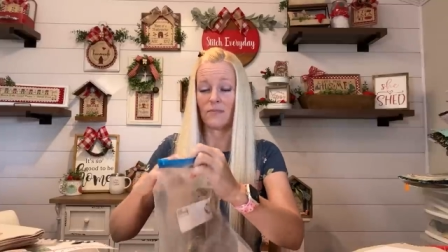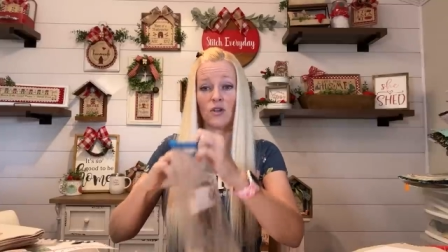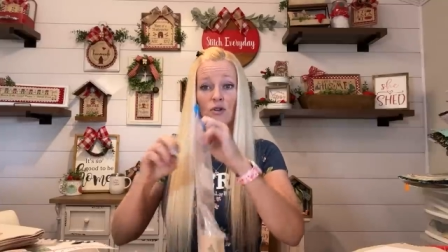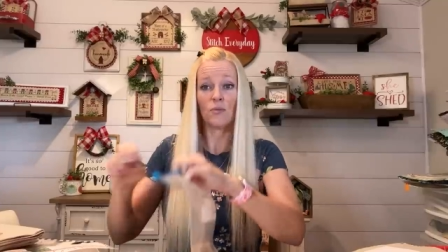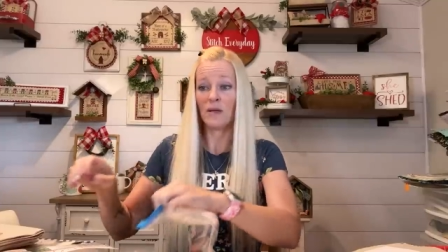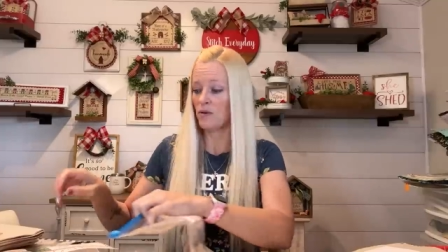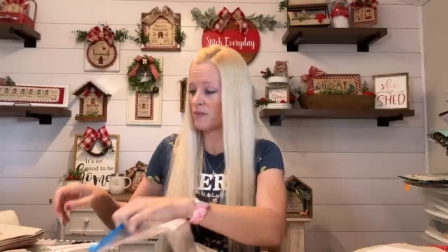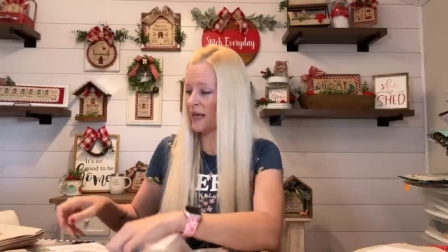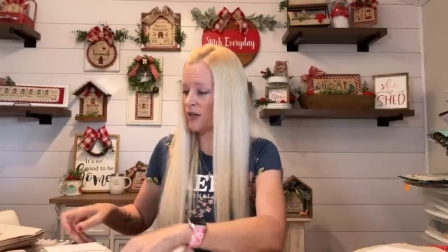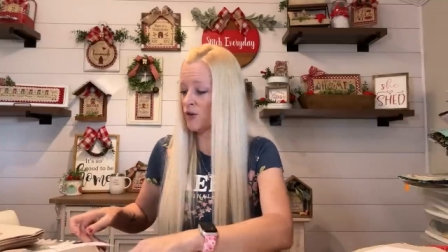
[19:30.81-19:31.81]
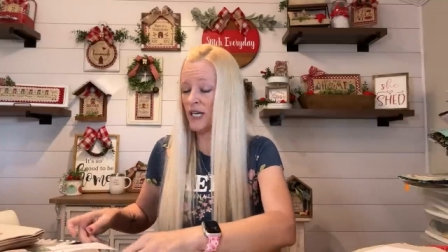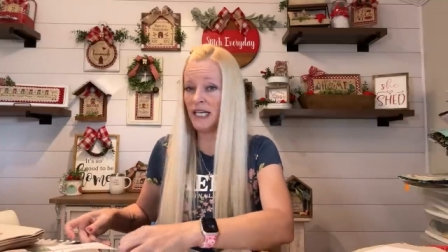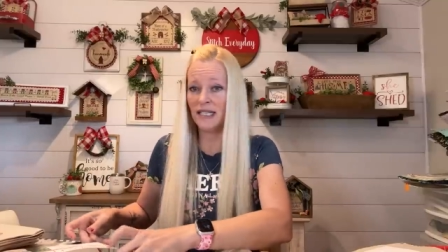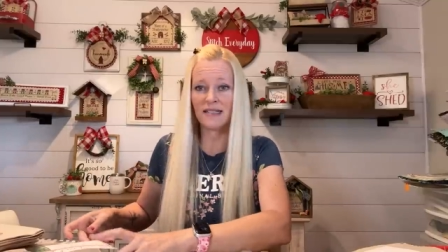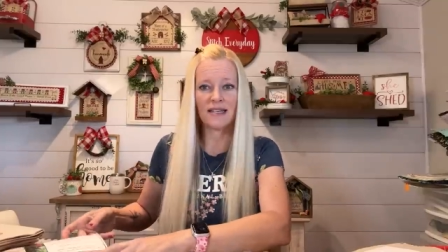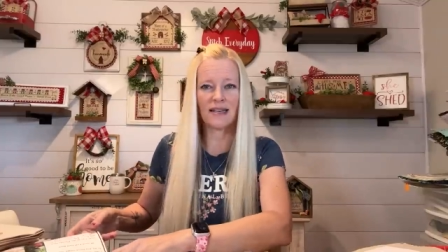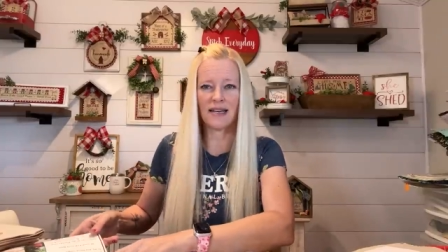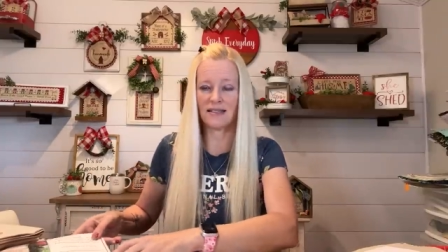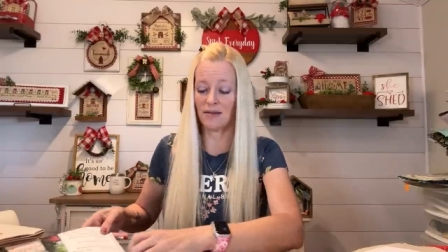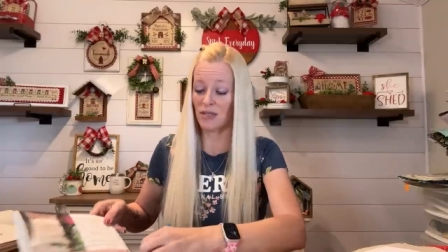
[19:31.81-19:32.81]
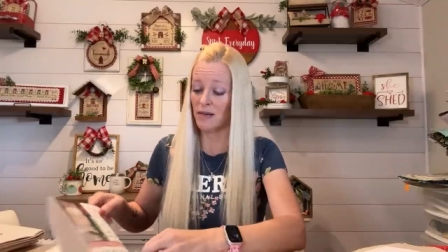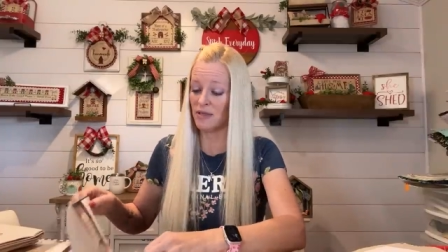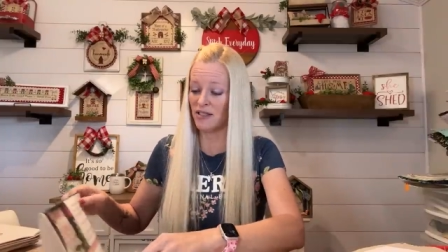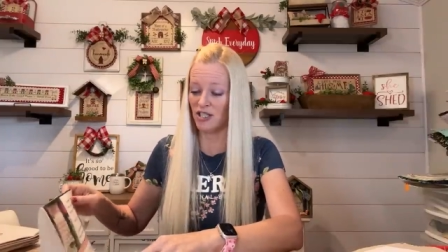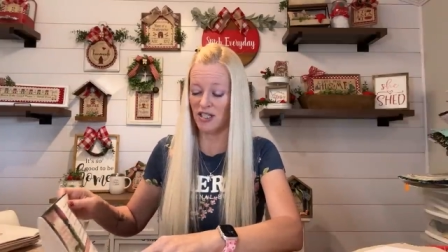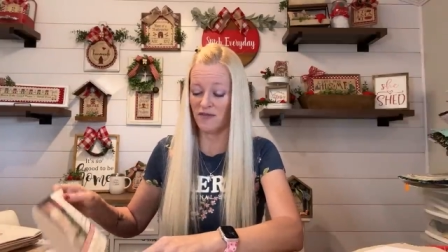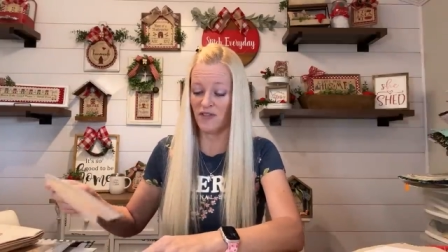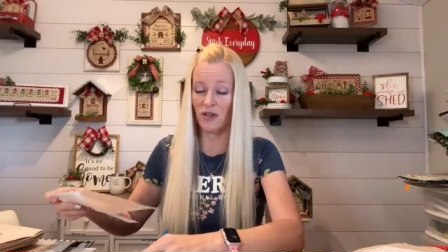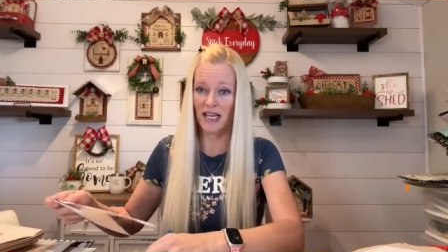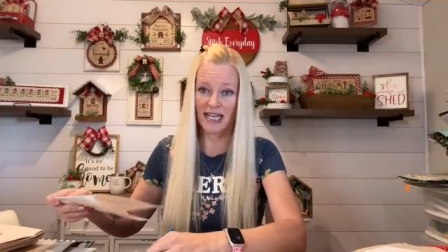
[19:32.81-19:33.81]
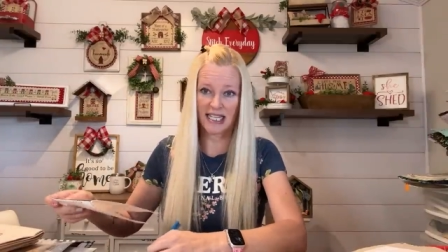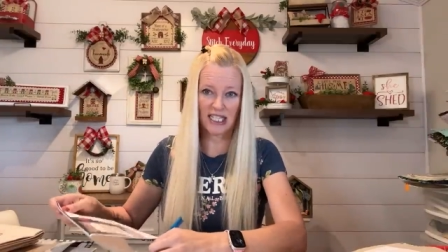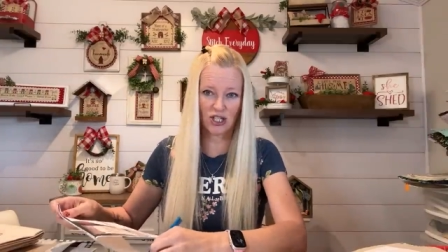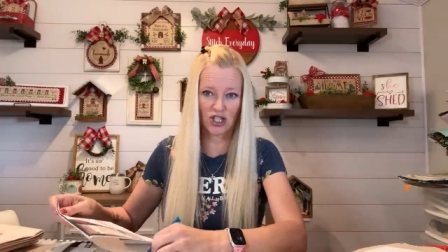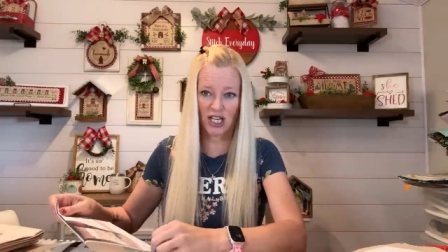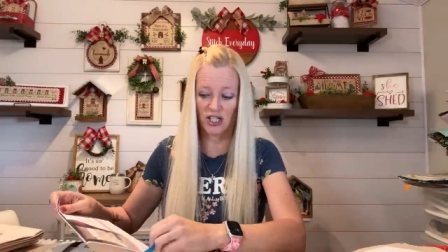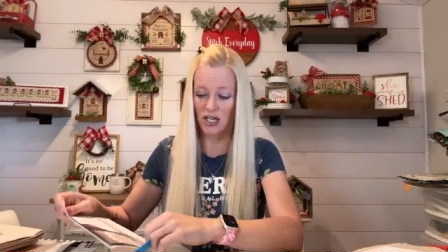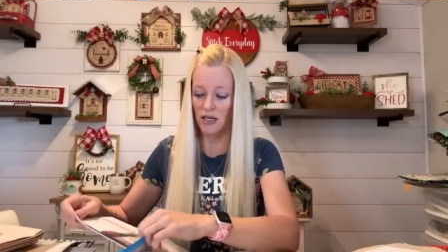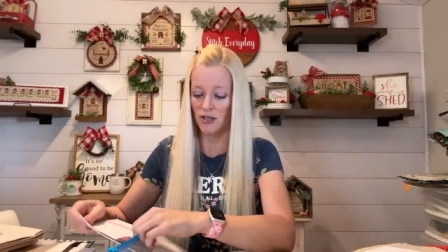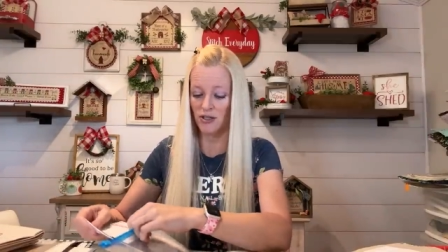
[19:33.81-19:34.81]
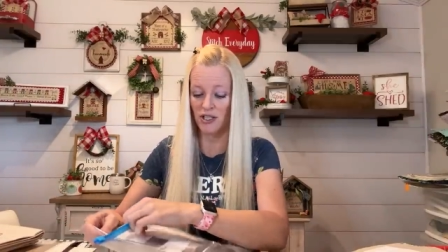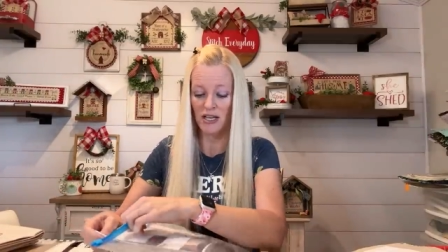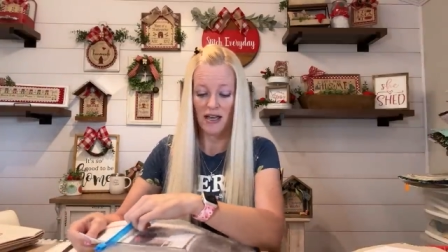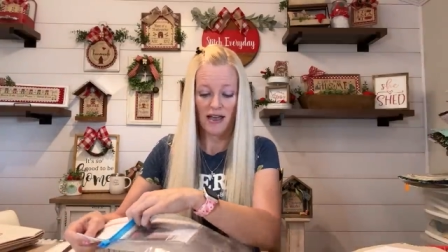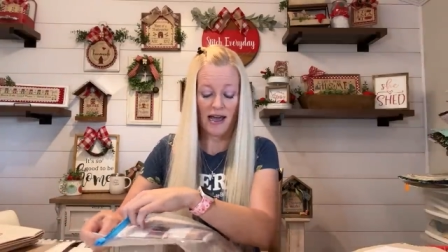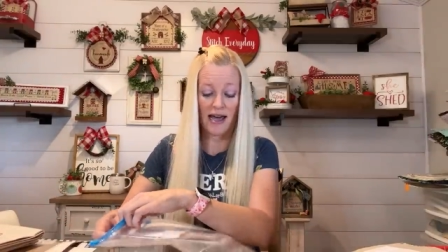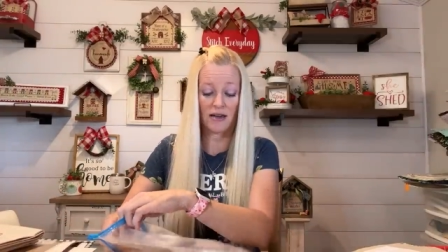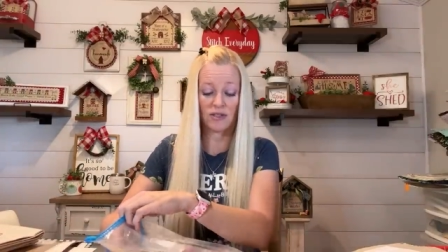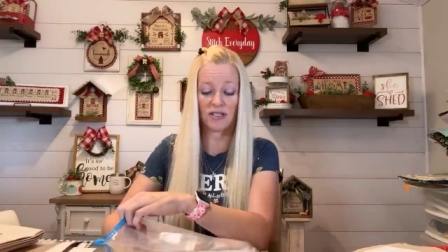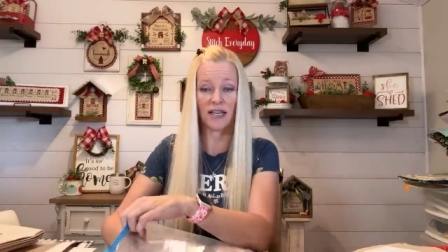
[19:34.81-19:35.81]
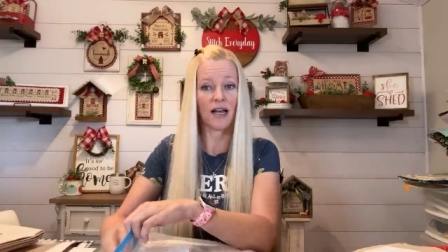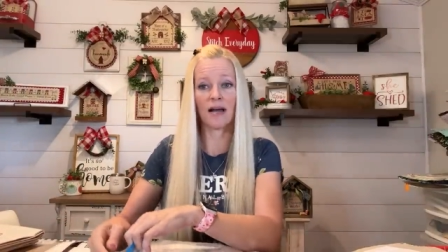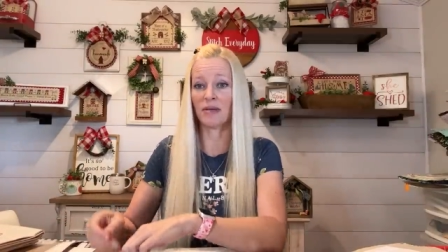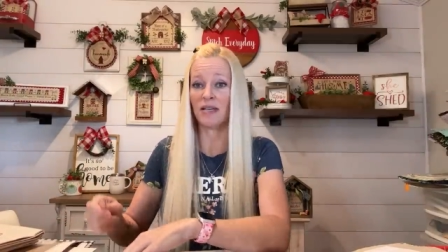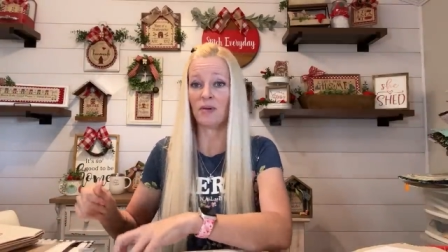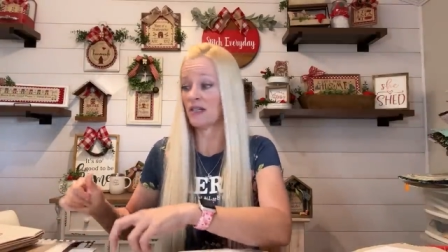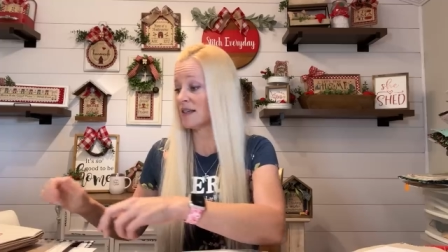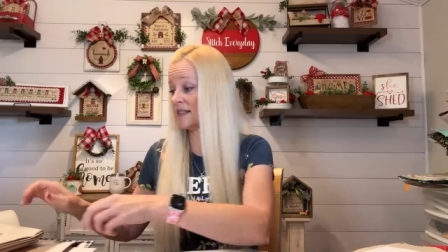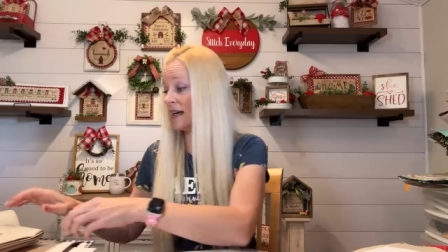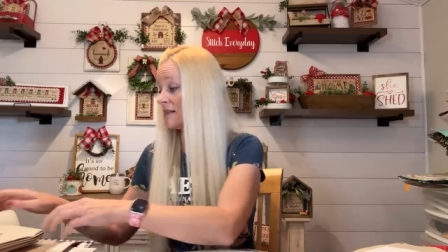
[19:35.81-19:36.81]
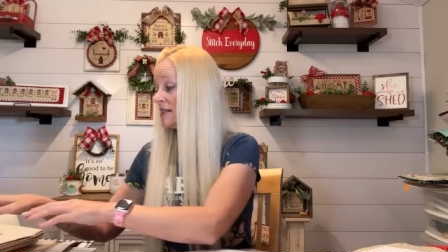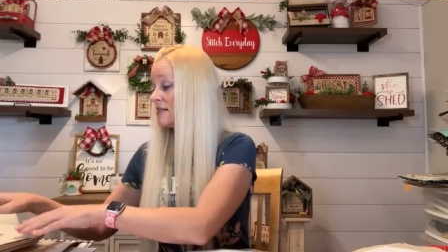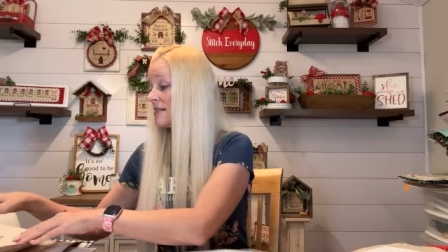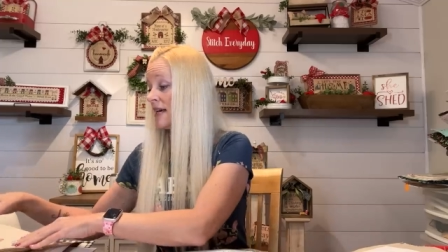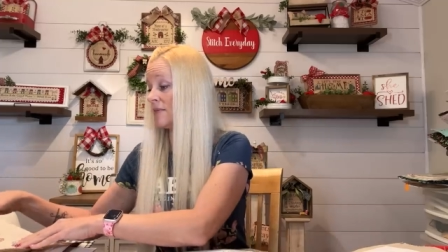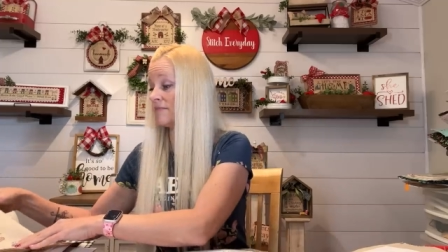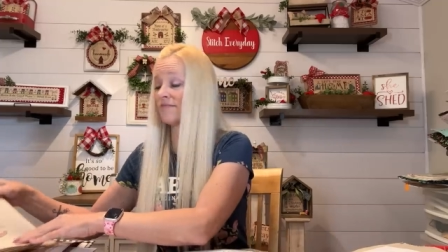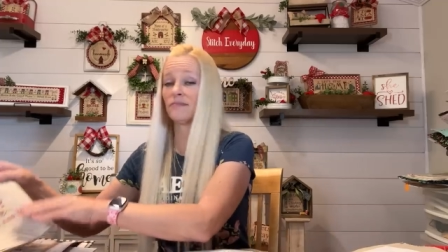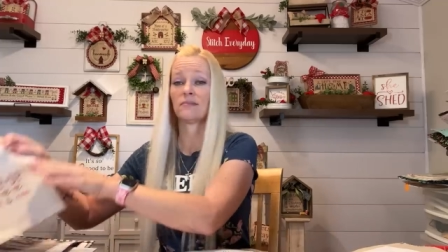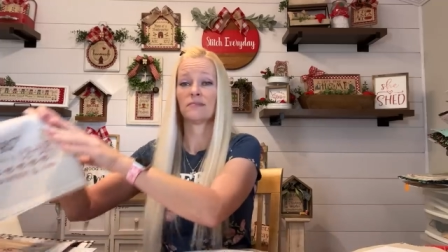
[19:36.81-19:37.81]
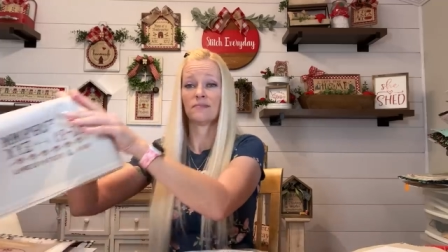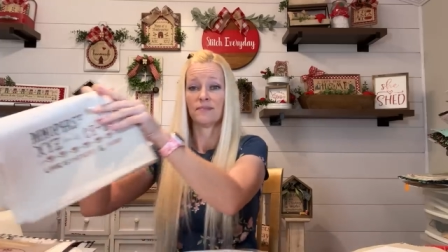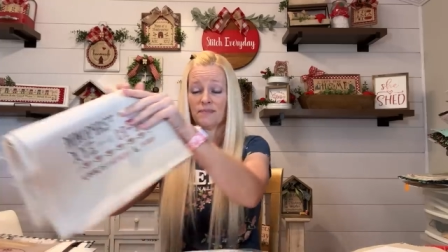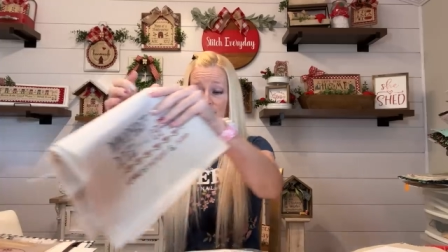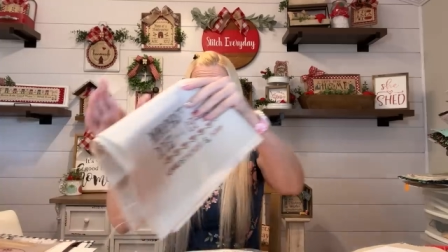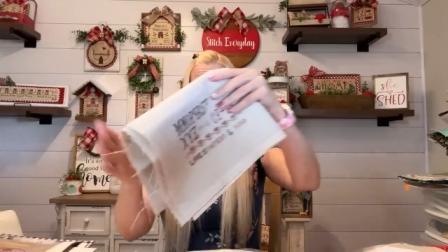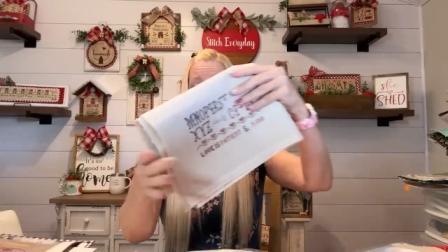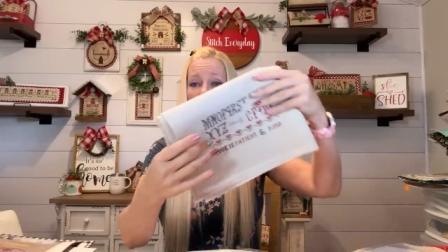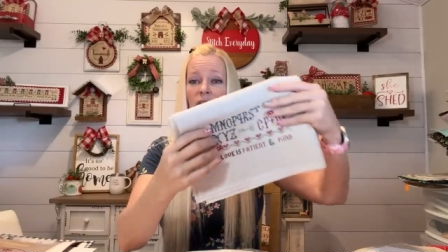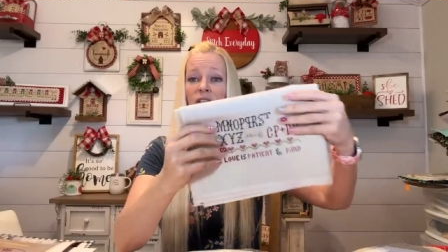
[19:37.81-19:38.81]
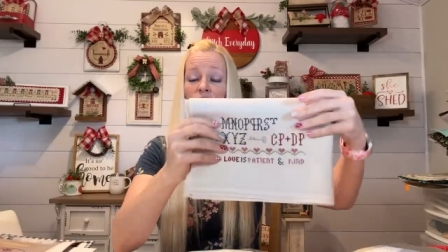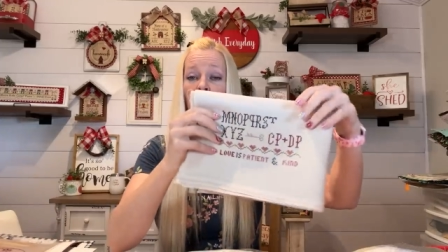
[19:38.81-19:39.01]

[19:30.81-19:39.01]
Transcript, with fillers: you know me with my greens and I, sometimes I just feel like I need to change colors. And I was like, I'm keeping it exactly the same as